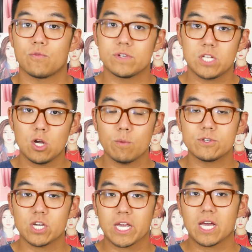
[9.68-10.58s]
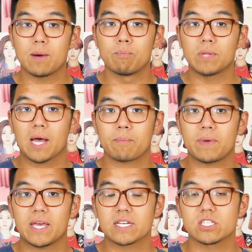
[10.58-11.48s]
So for today we'll be checking out
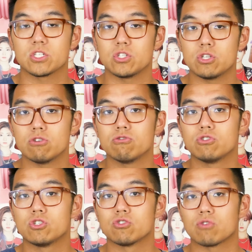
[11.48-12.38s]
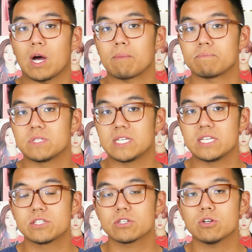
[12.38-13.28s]
Blackpink's new drop
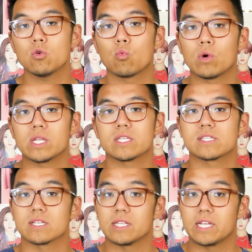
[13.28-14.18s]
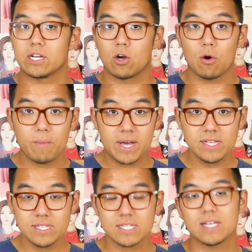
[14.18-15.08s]
teaser with Selena
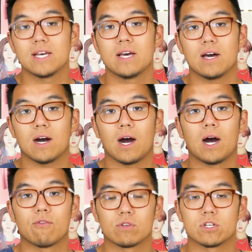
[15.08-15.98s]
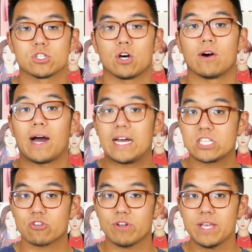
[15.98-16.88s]
Gomez uh, for their song
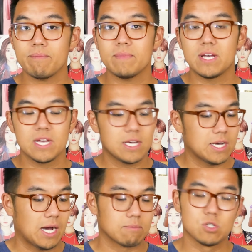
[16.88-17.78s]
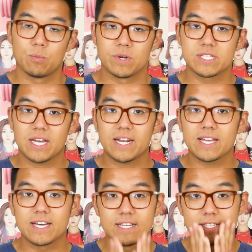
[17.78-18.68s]
Ice Cream. I'm super
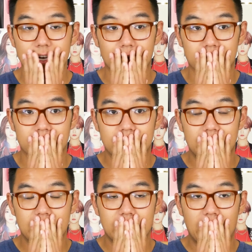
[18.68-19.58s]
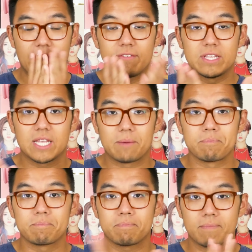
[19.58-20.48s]
excited because, you know, having
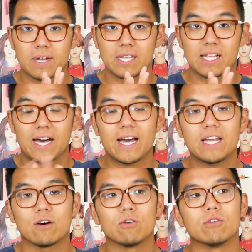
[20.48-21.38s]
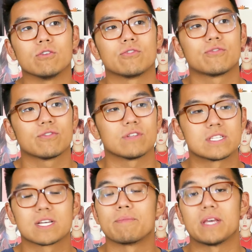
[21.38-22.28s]
them collide, oh,
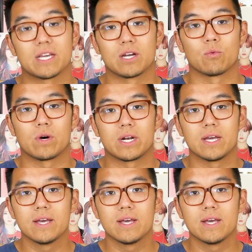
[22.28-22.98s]
it's going to be a good one.